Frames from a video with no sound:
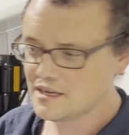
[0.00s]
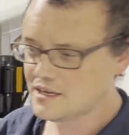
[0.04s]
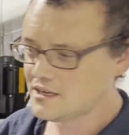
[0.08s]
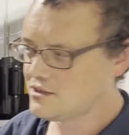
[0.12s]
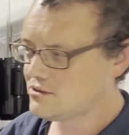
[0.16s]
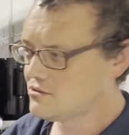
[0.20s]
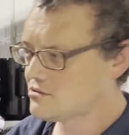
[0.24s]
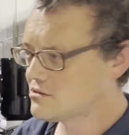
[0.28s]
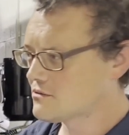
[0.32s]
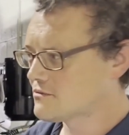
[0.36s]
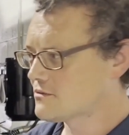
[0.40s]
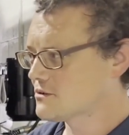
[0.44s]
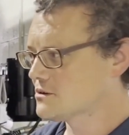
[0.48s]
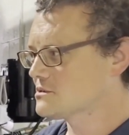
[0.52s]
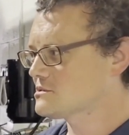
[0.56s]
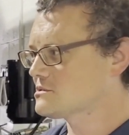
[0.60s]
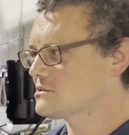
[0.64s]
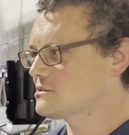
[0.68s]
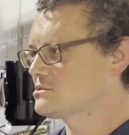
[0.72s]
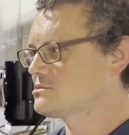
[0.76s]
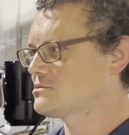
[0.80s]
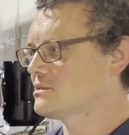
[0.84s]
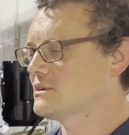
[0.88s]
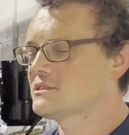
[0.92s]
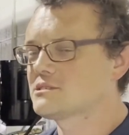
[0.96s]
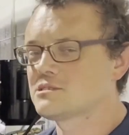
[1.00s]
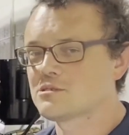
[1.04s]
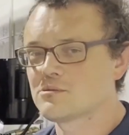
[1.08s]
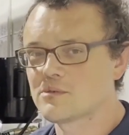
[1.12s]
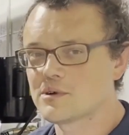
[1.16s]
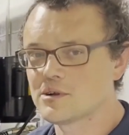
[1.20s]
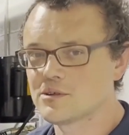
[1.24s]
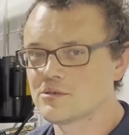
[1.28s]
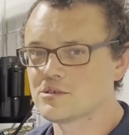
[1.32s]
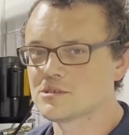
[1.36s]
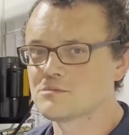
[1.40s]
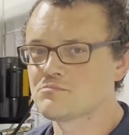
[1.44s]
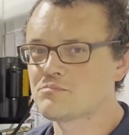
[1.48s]
Universal joints are one
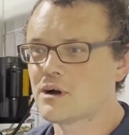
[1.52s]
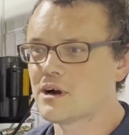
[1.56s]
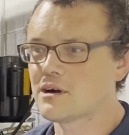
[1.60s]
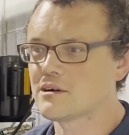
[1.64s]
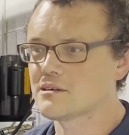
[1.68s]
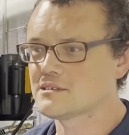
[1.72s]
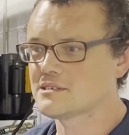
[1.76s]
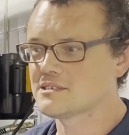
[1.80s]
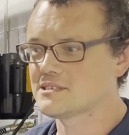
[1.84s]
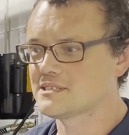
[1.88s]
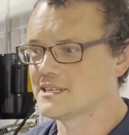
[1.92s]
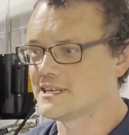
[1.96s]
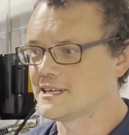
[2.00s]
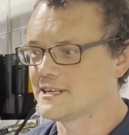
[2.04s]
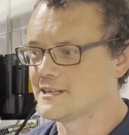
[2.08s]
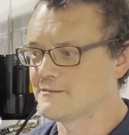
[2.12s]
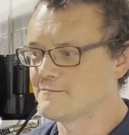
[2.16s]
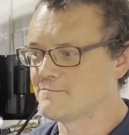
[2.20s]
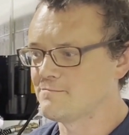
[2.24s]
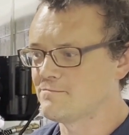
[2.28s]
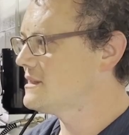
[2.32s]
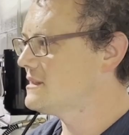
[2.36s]
of those parts that